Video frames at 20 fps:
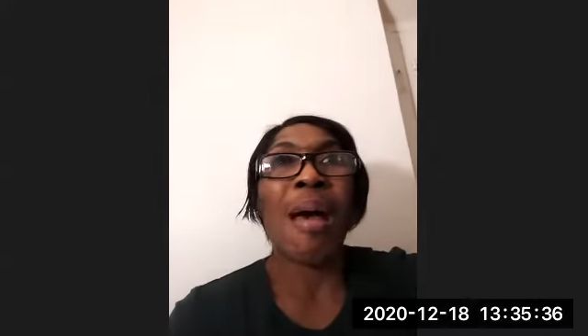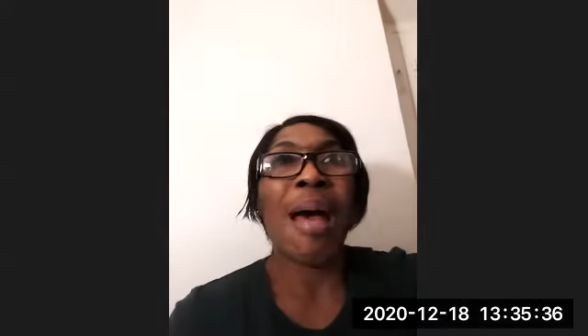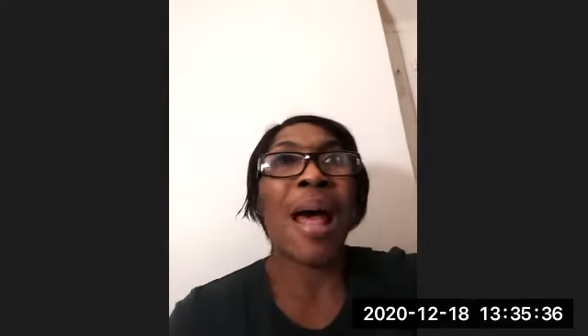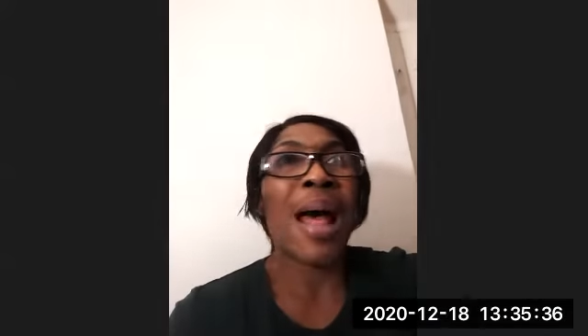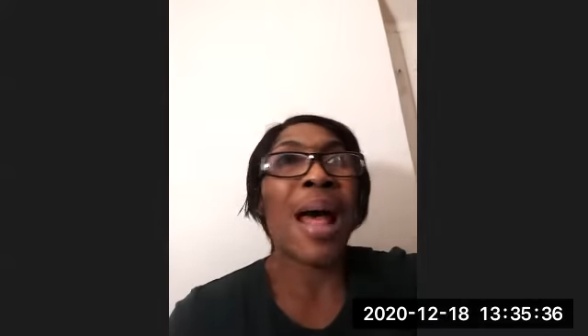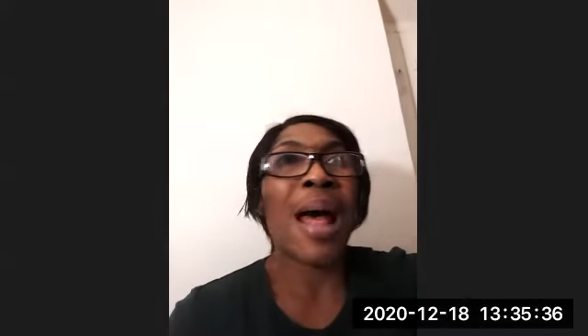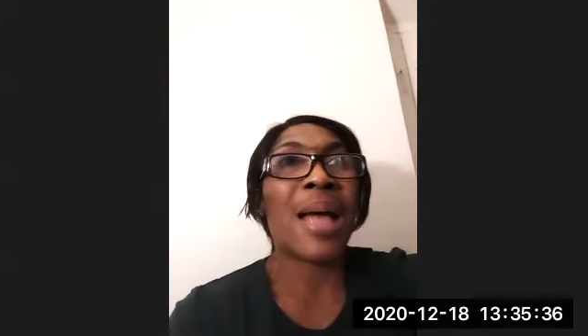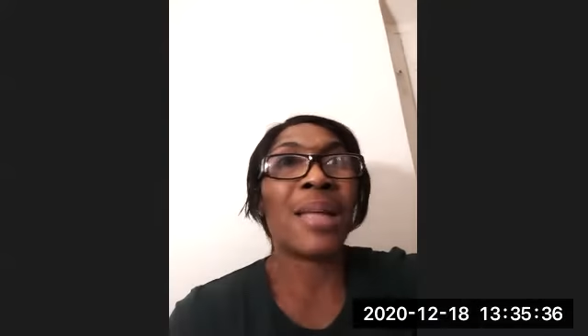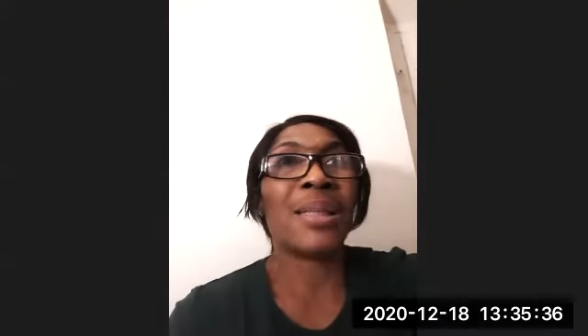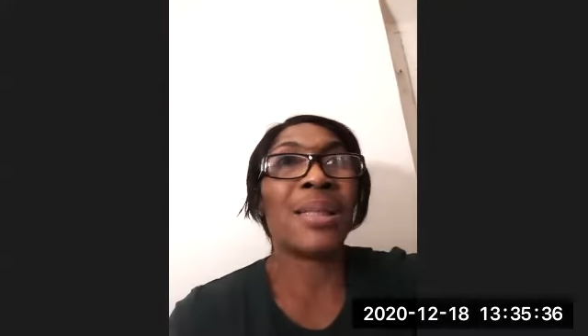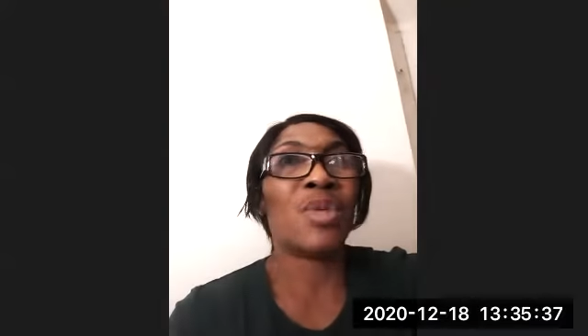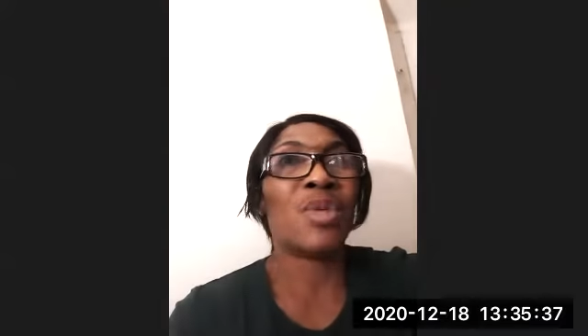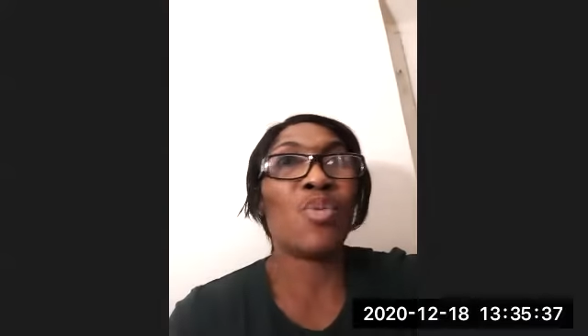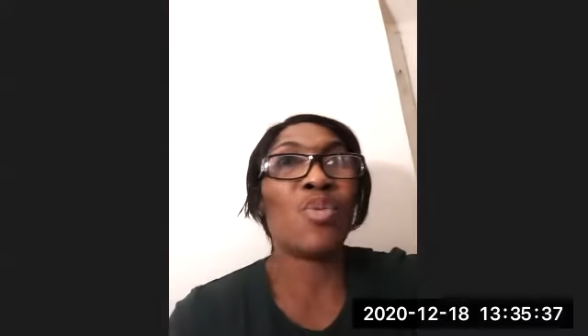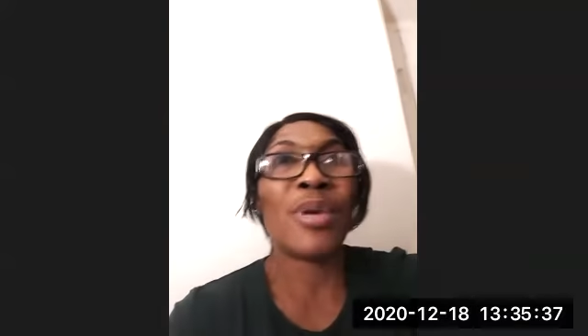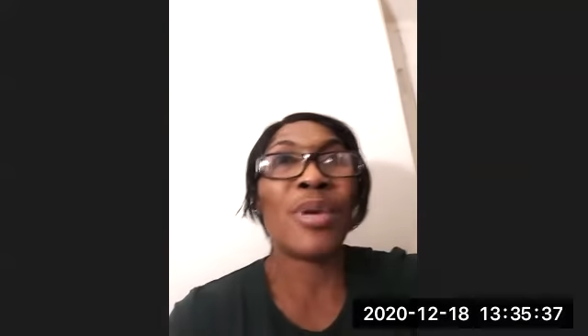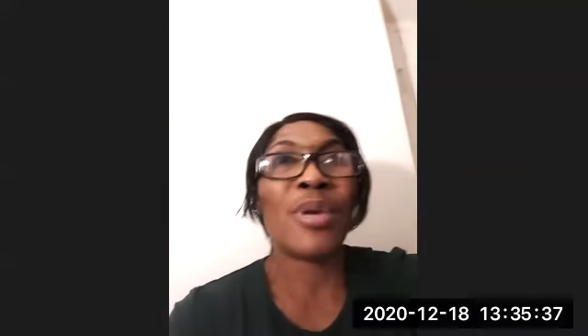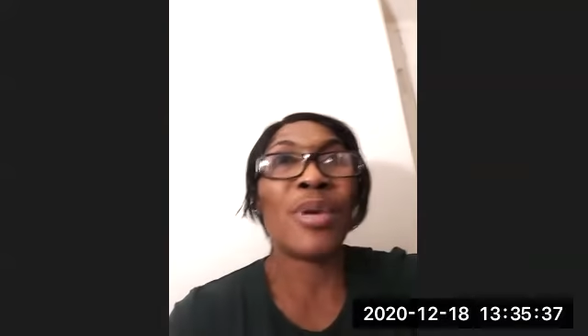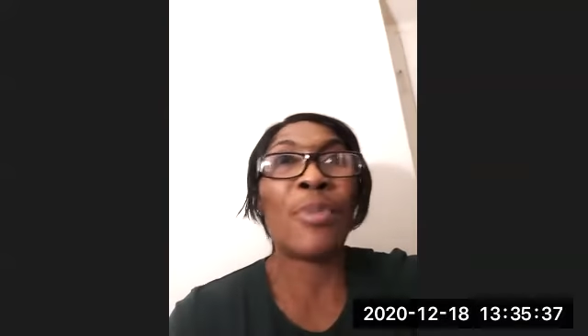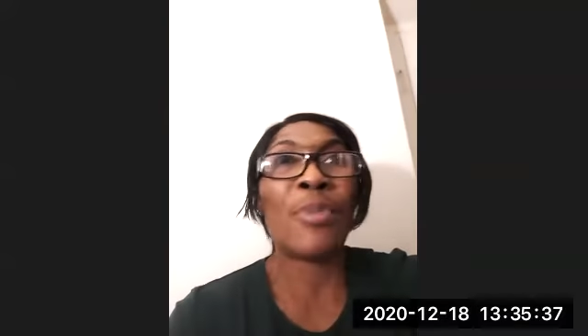and
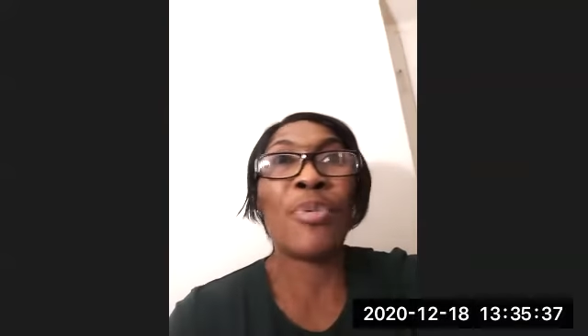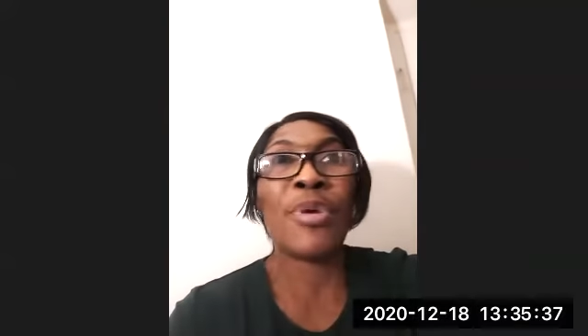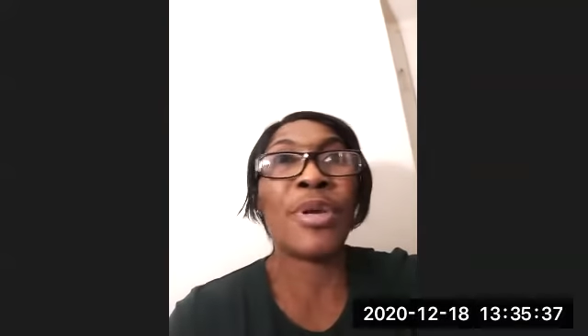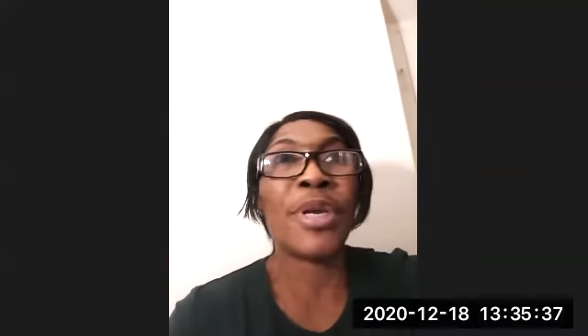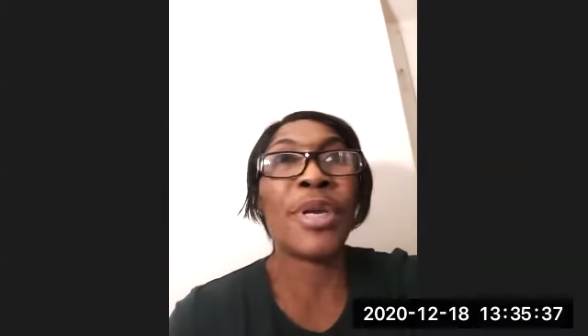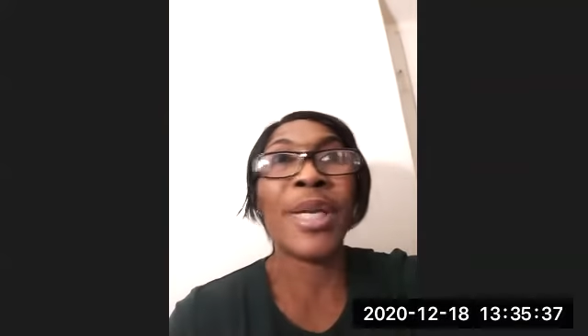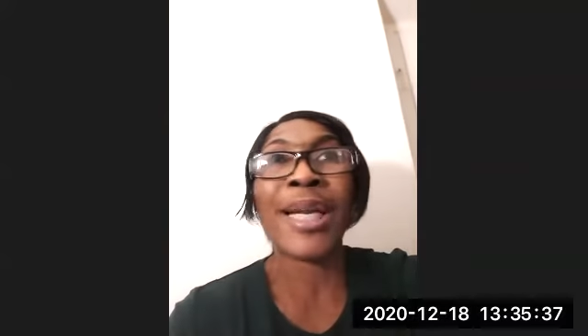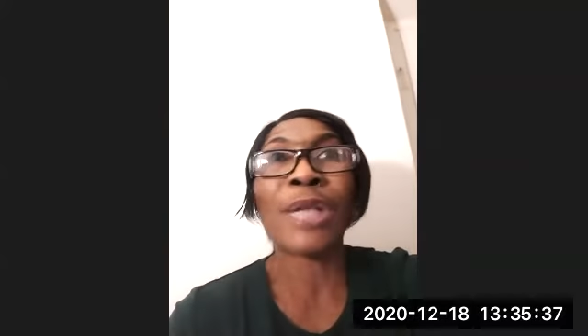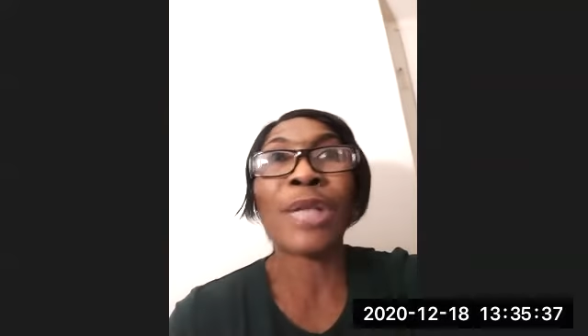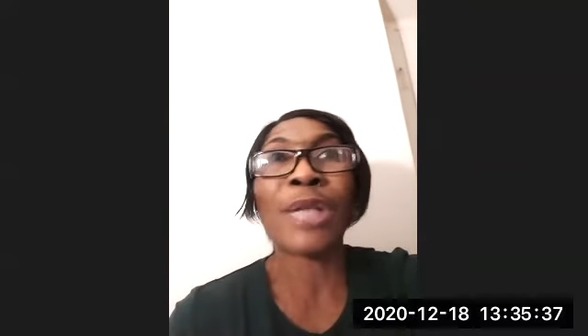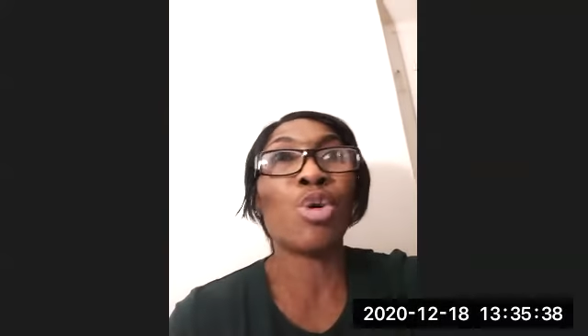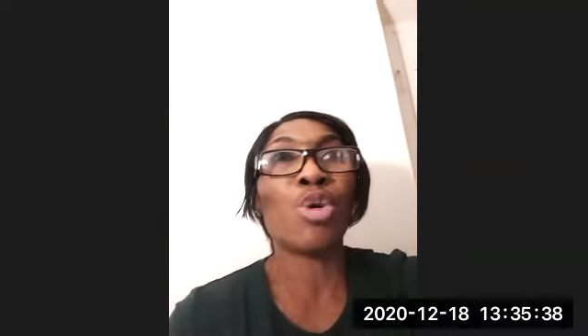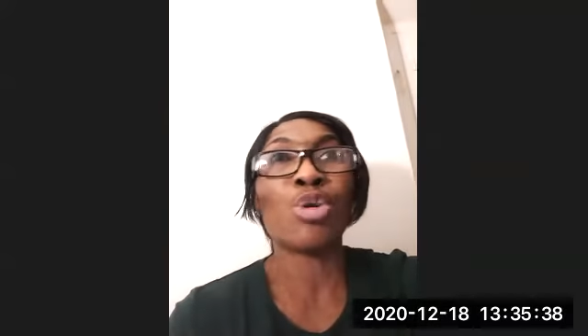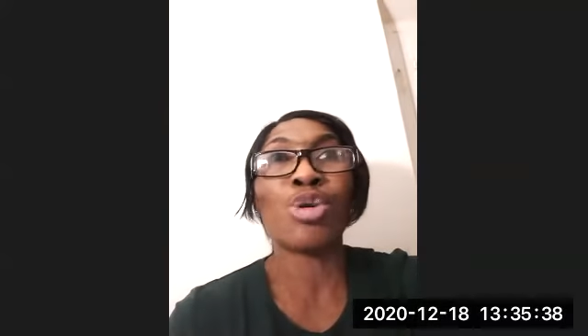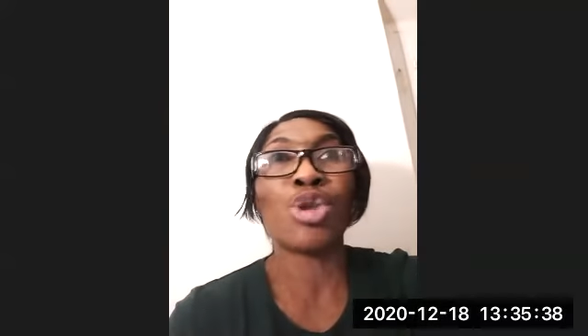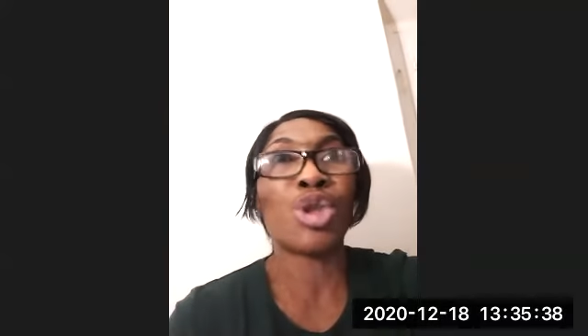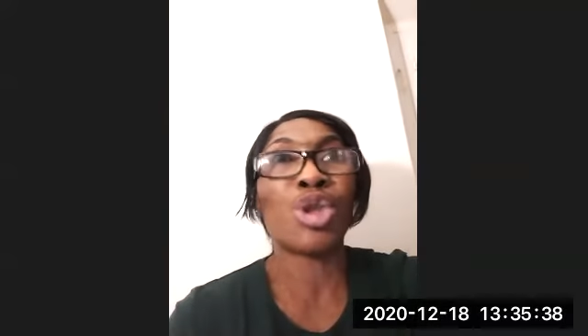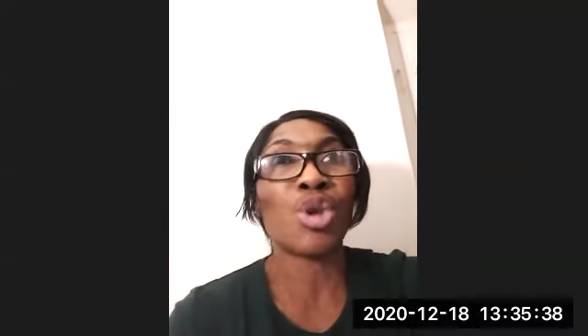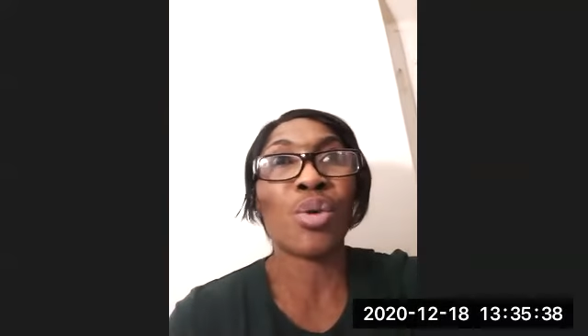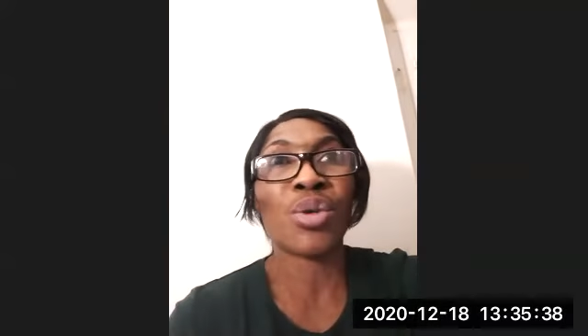we needed to go
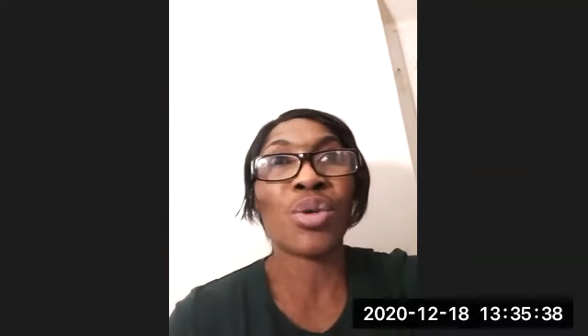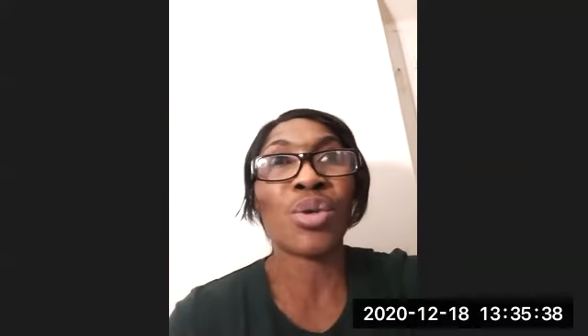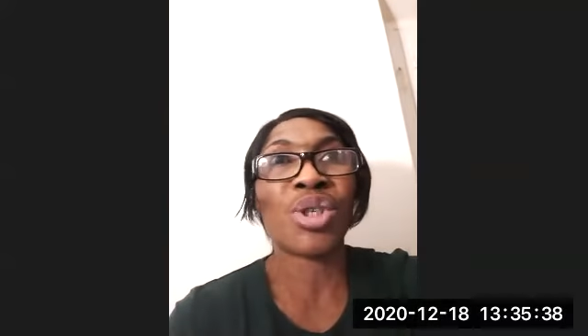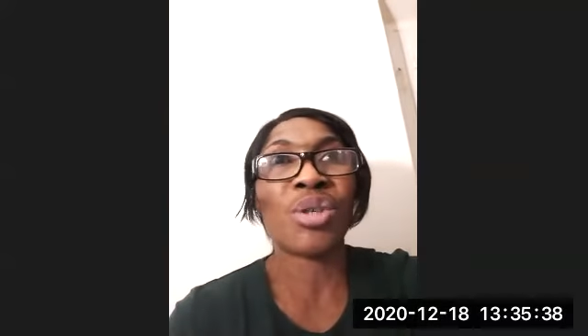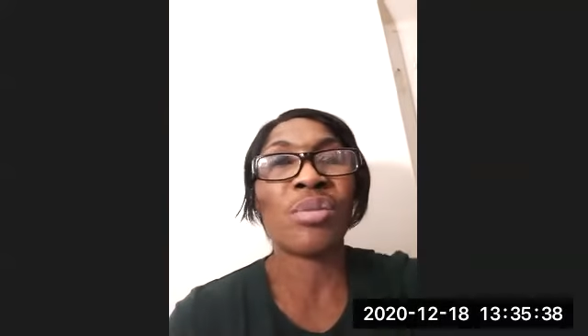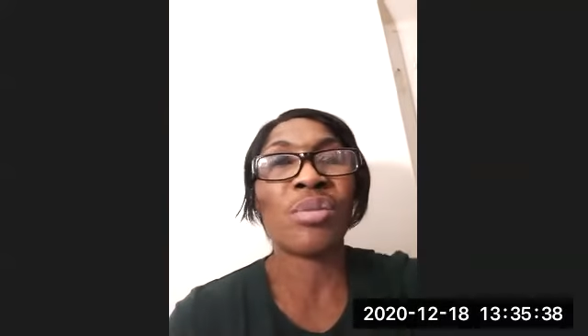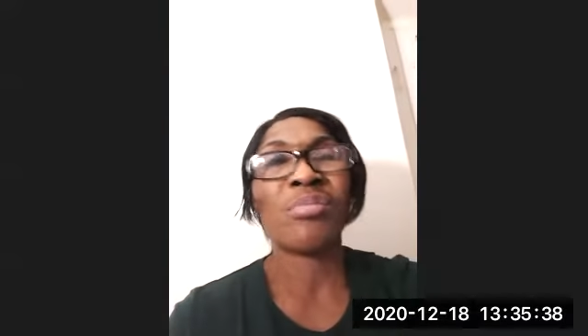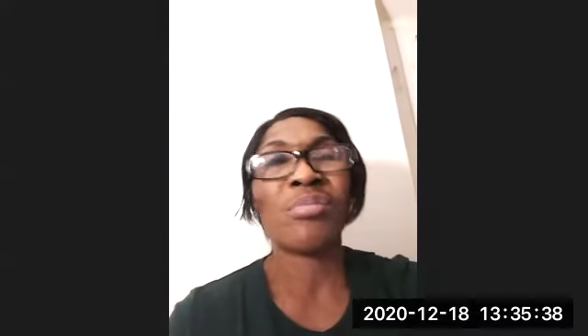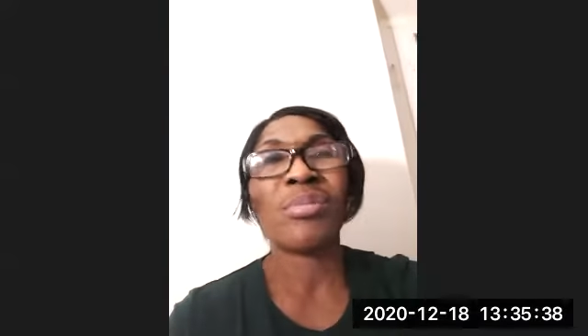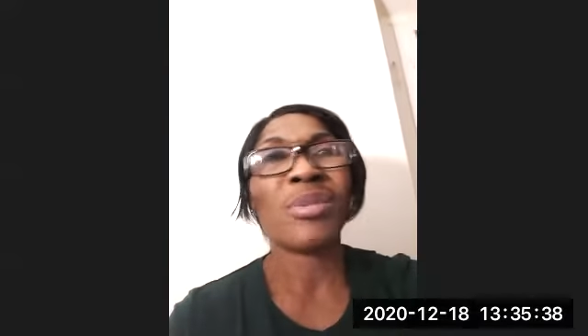to church,